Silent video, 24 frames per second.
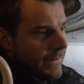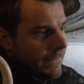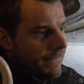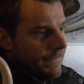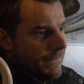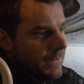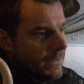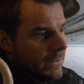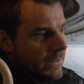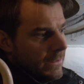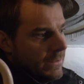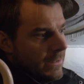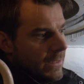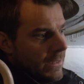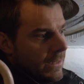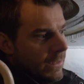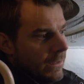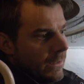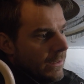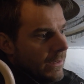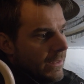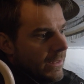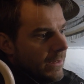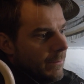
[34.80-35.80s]
we did
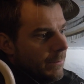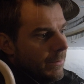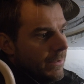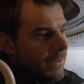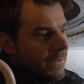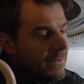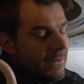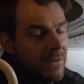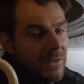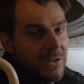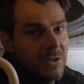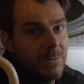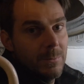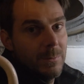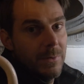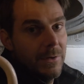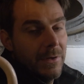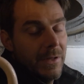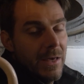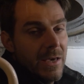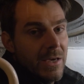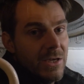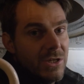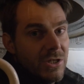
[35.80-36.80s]
a little bit
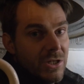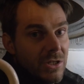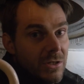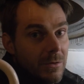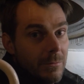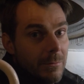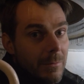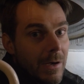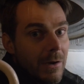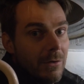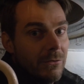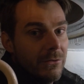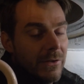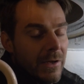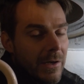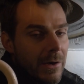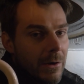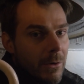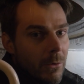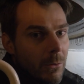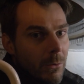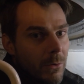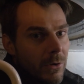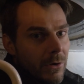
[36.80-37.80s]
explanation about
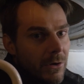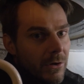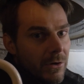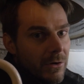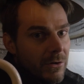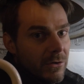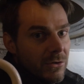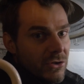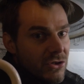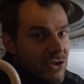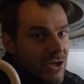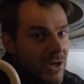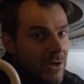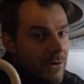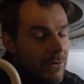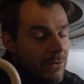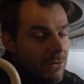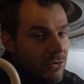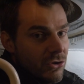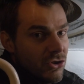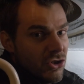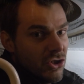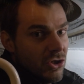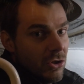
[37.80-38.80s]
how a
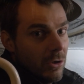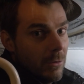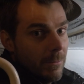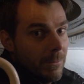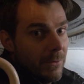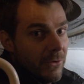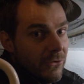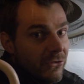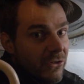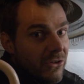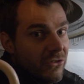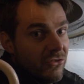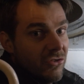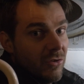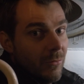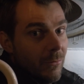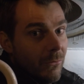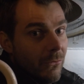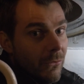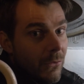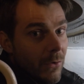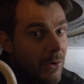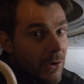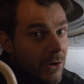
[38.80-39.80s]
gyroscopic
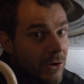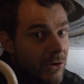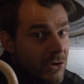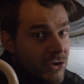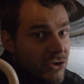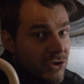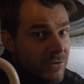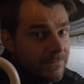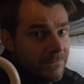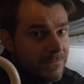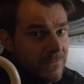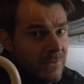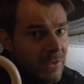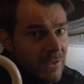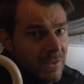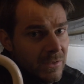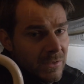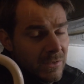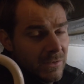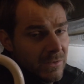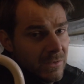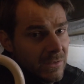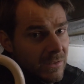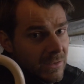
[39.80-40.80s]
system works.
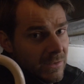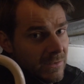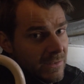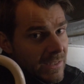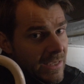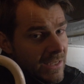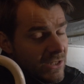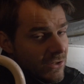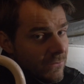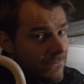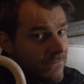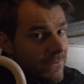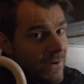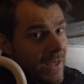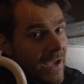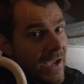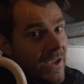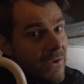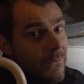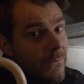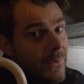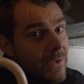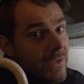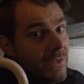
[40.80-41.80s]
It has a
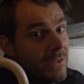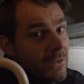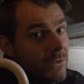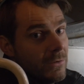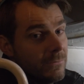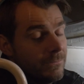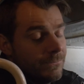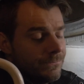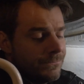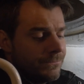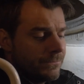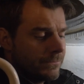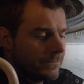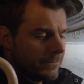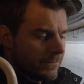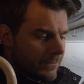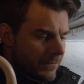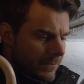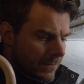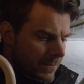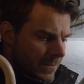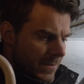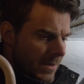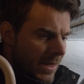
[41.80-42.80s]
flywheel,
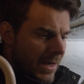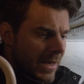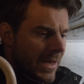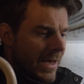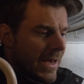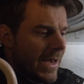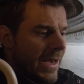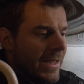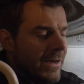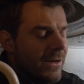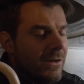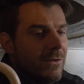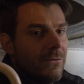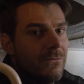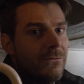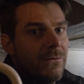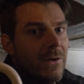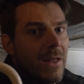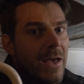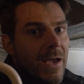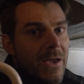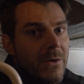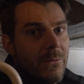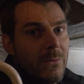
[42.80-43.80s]
and a
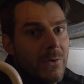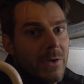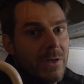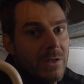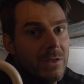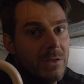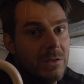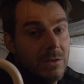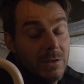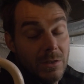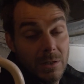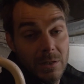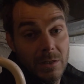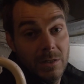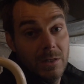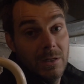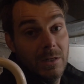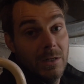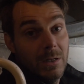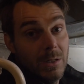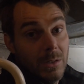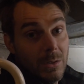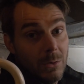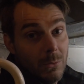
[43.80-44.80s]
flywheel
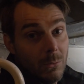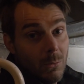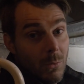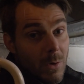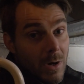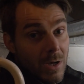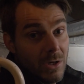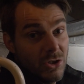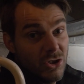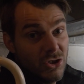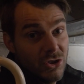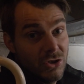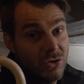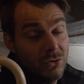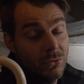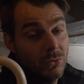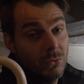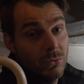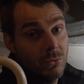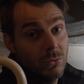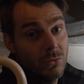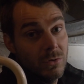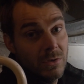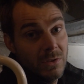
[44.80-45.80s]
wants
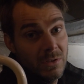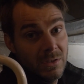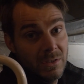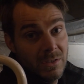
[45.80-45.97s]
to,